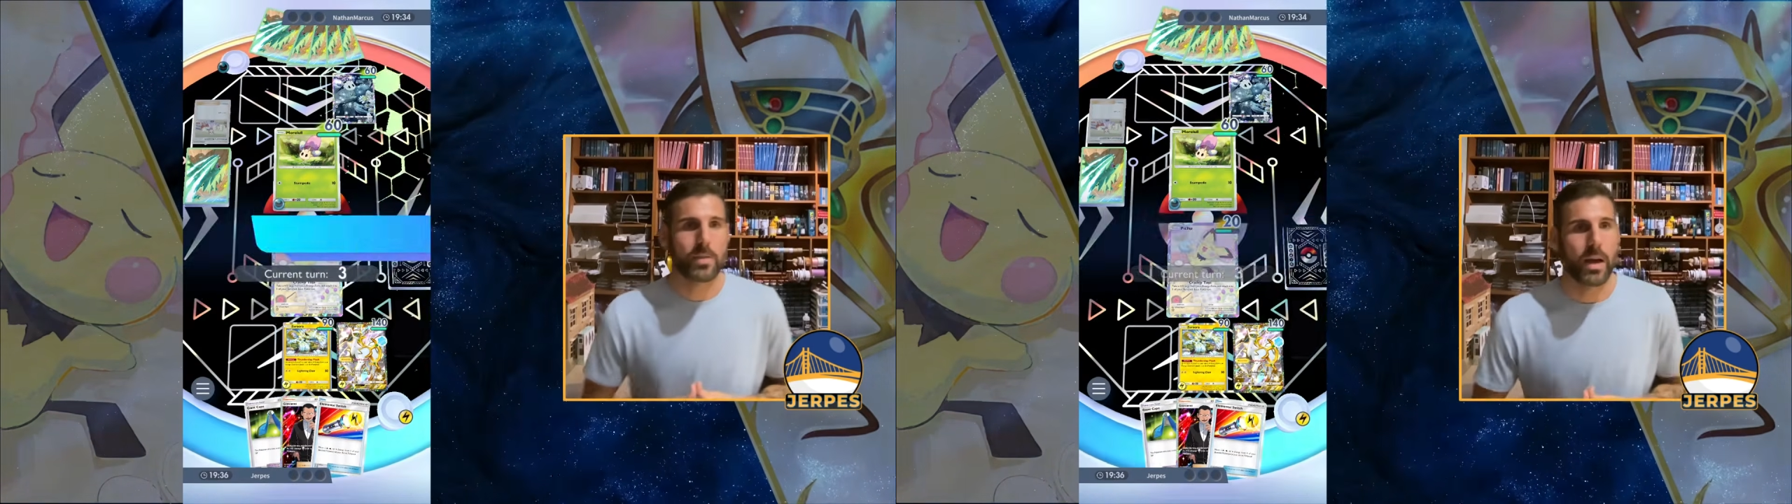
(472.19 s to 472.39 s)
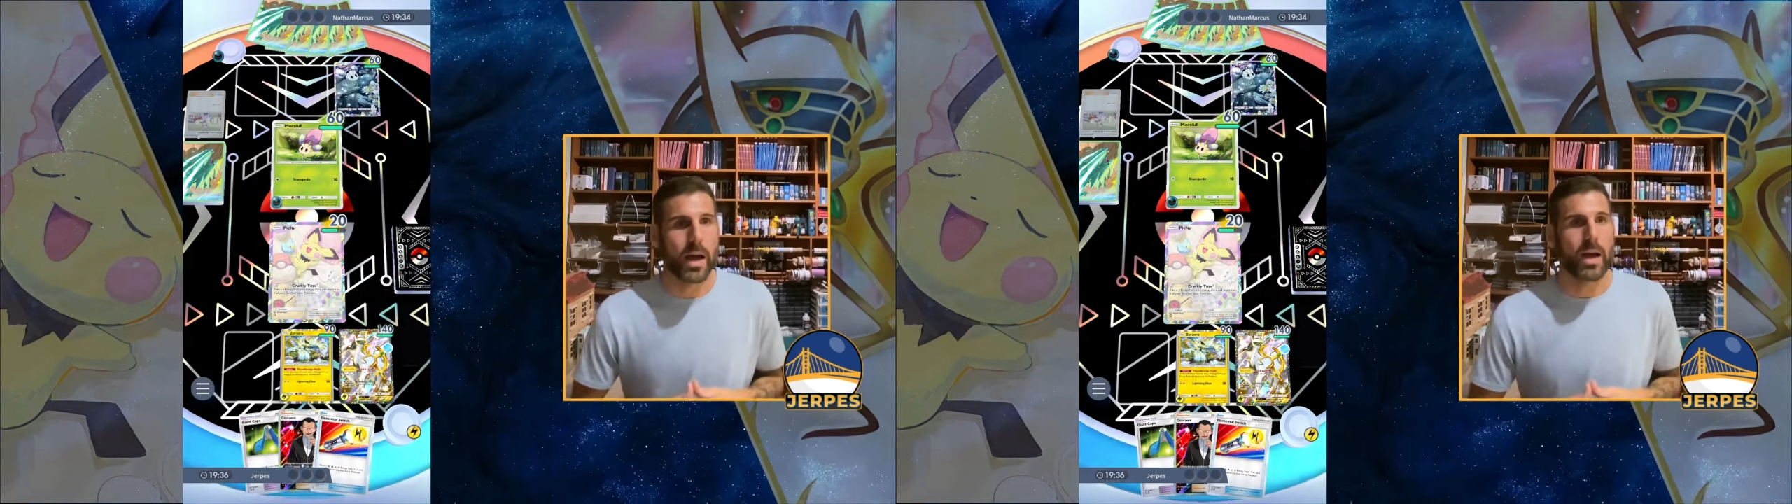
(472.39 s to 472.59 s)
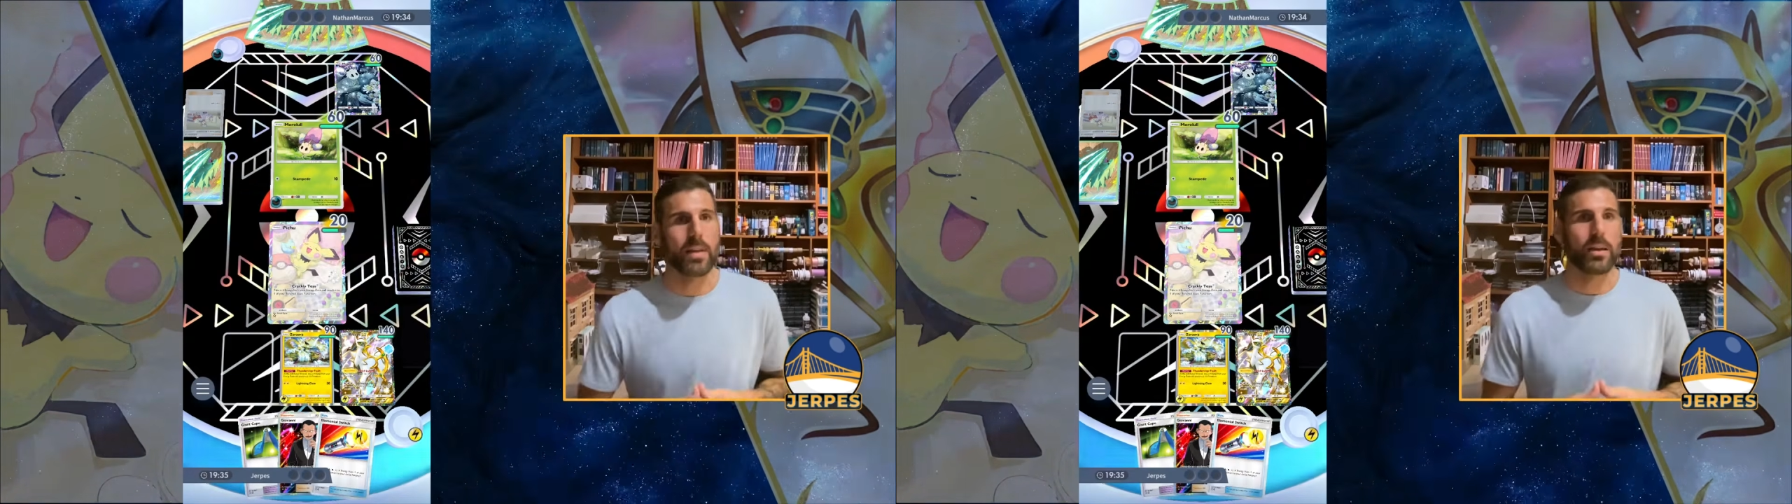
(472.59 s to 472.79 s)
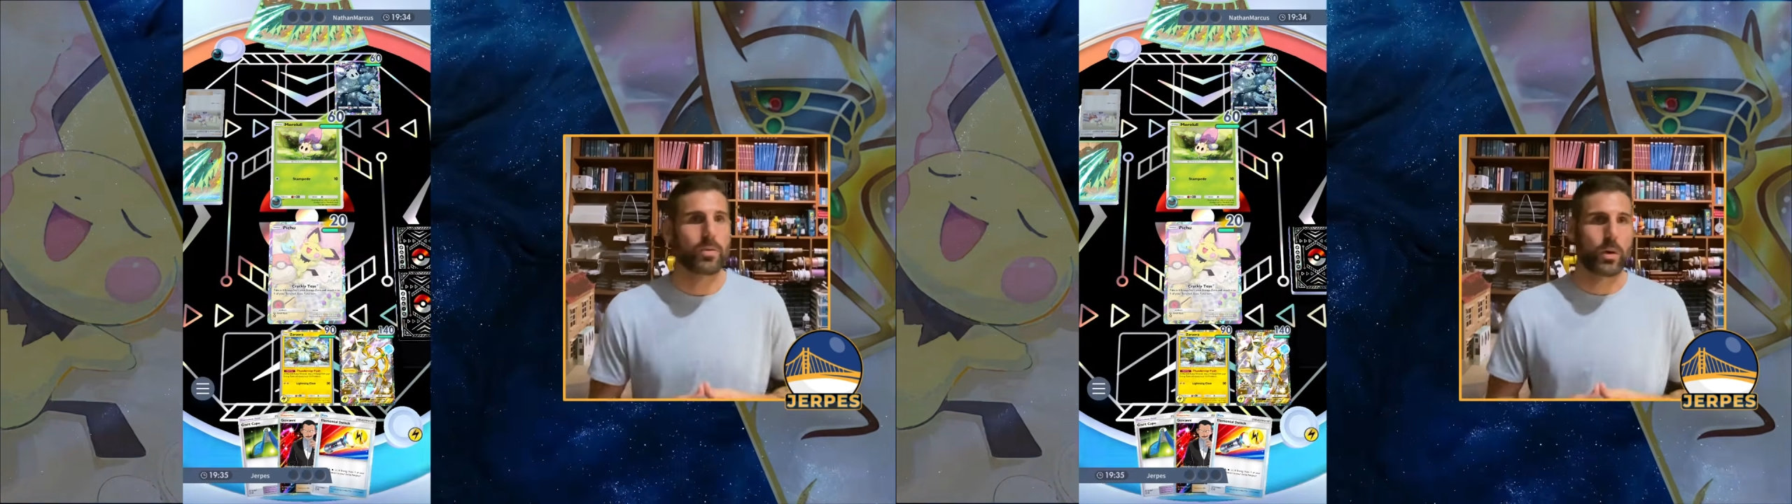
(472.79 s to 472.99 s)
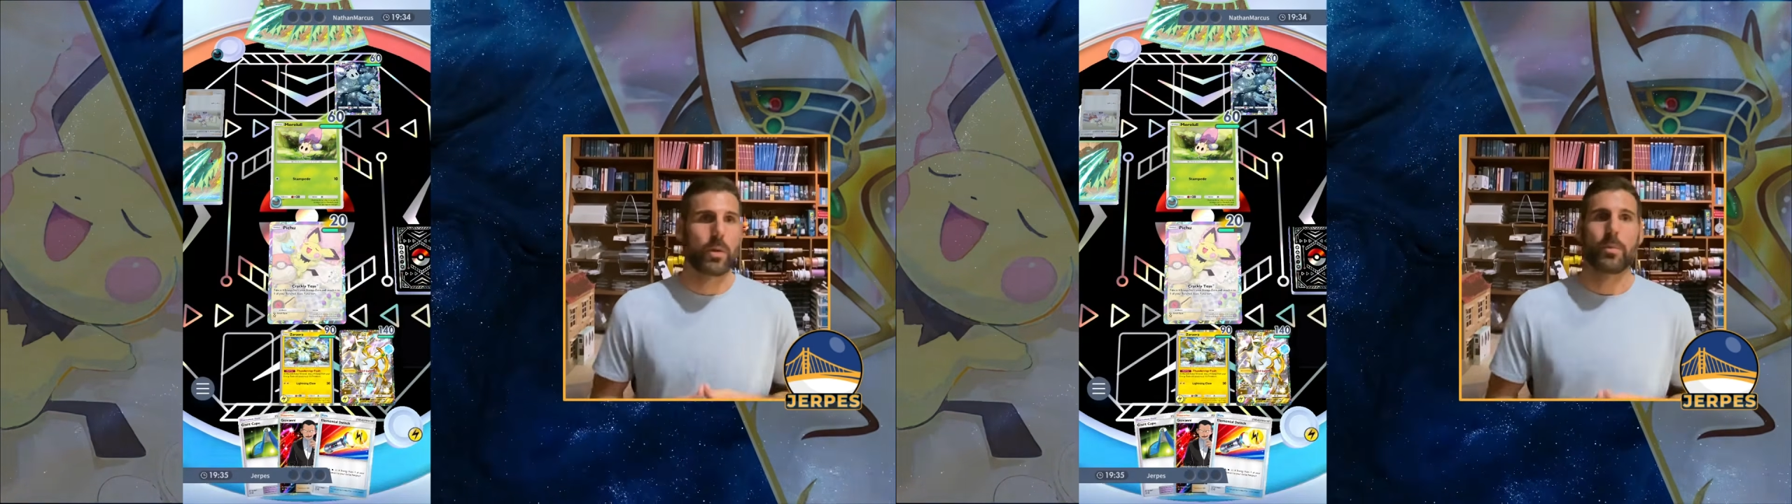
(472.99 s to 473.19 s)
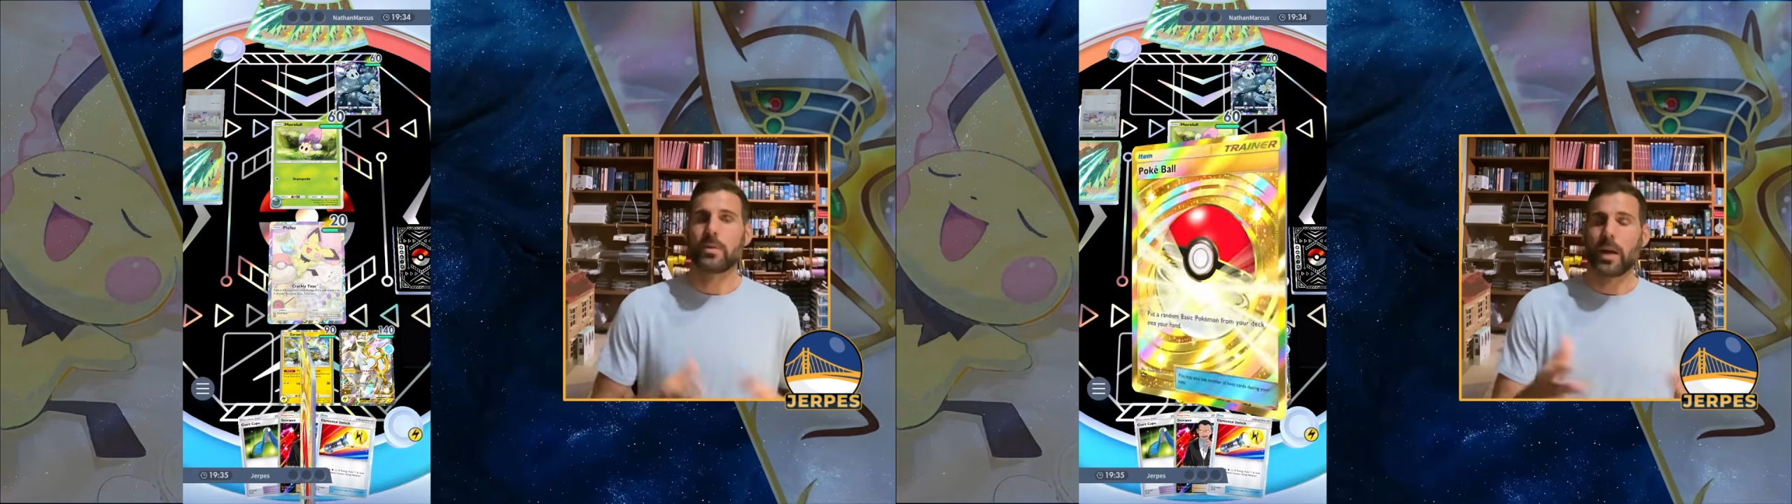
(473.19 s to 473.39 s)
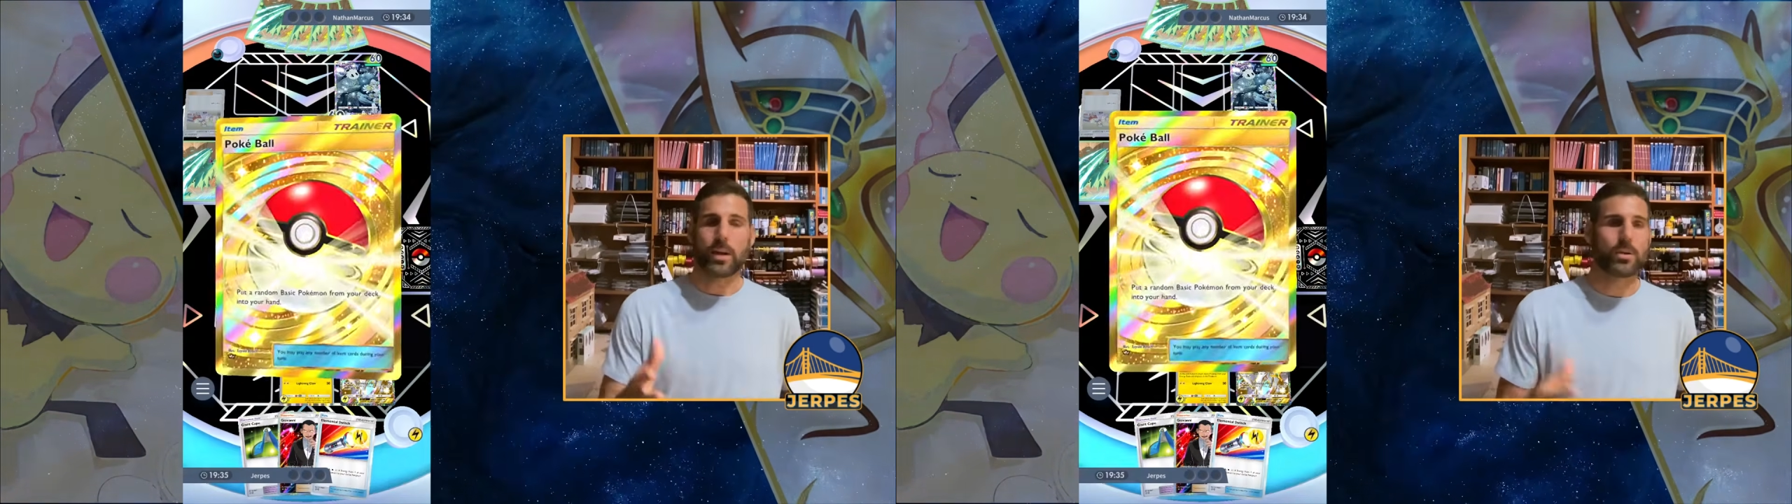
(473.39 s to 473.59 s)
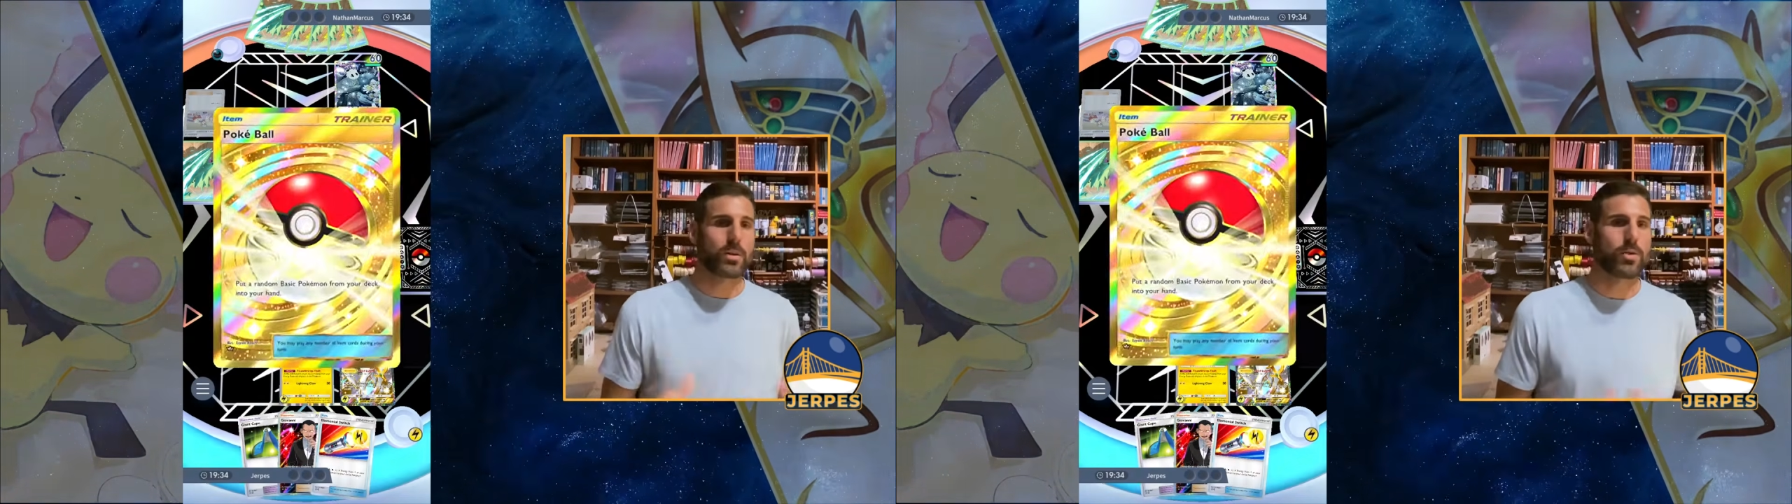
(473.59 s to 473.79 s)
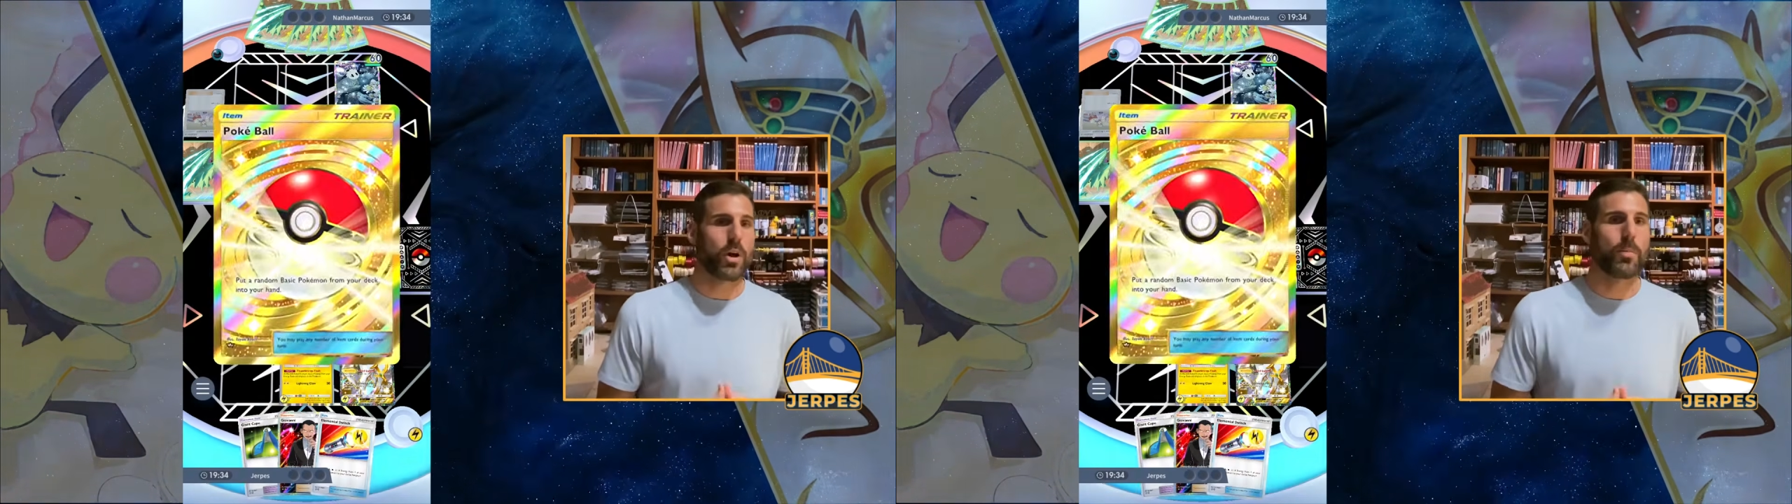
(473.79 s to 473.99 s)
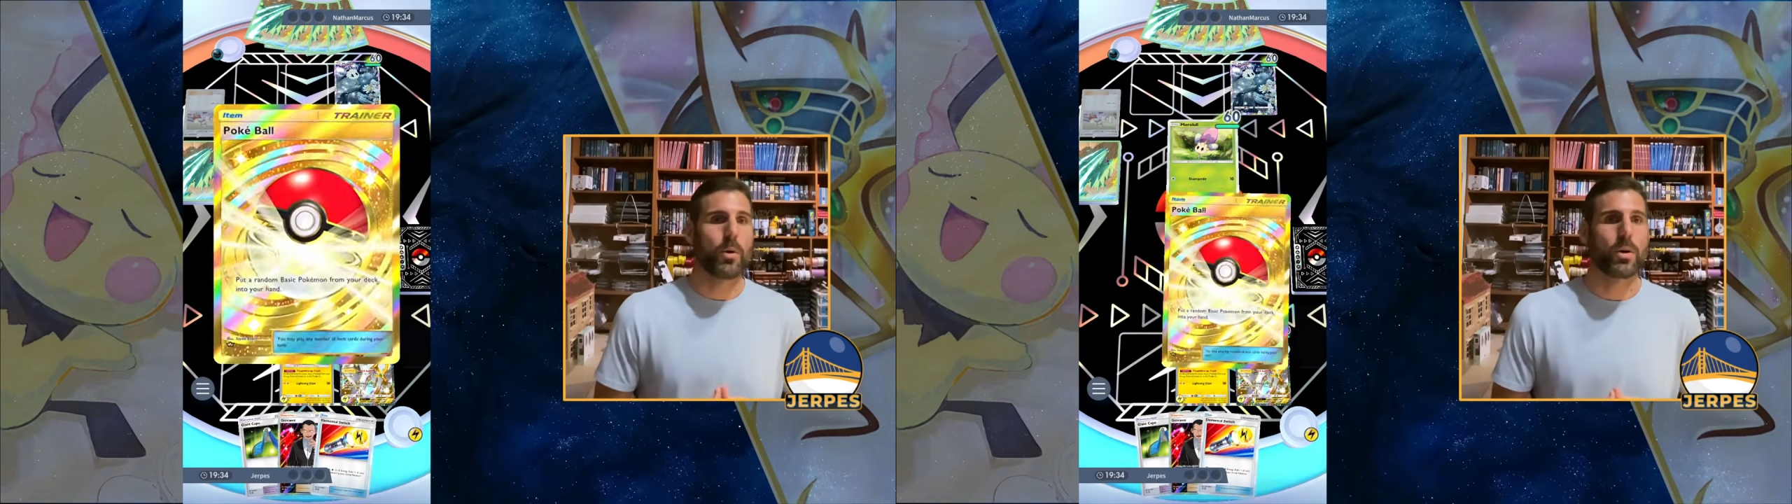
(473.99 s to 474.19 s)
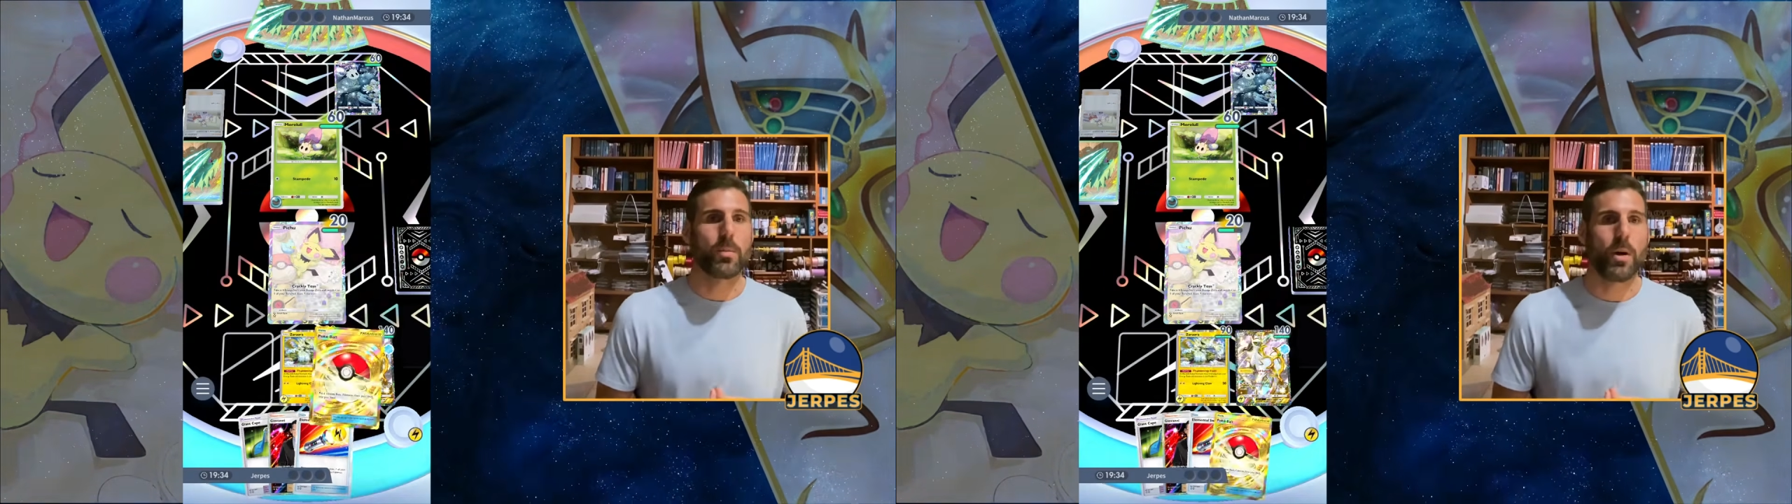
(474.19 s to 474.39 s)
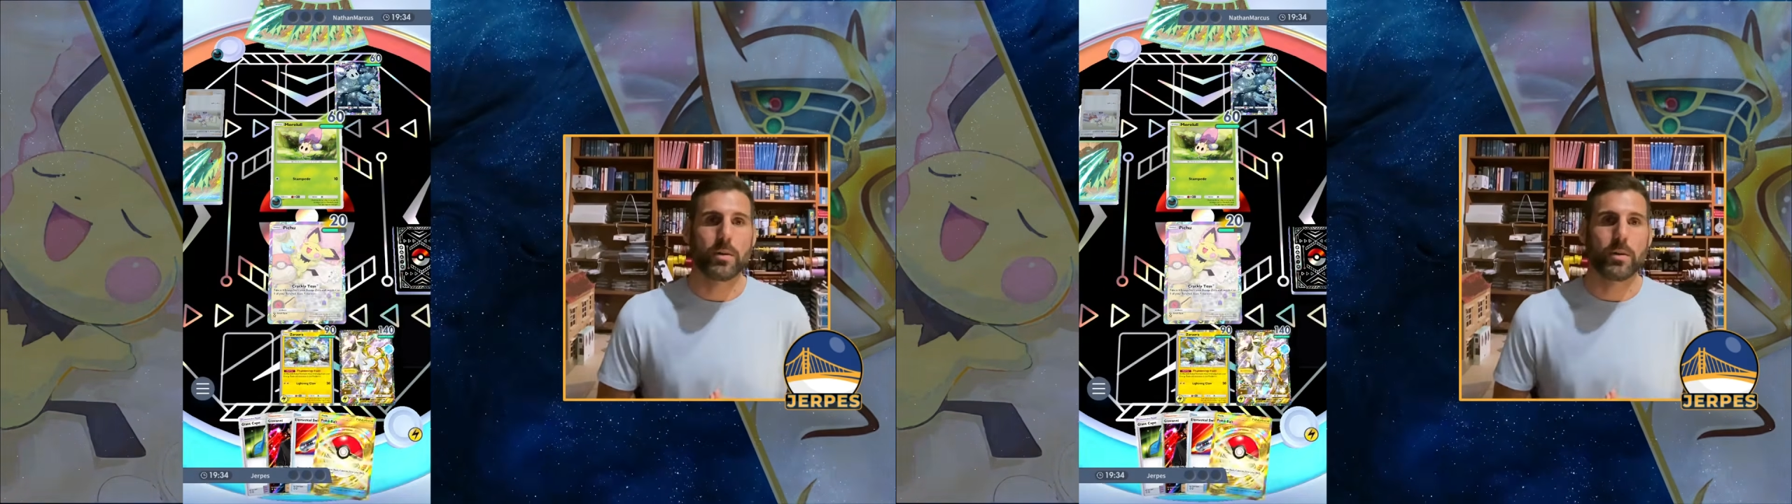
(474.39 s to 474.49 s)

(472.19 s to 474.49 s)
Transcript: unless we're able to actually draw a Pokeball,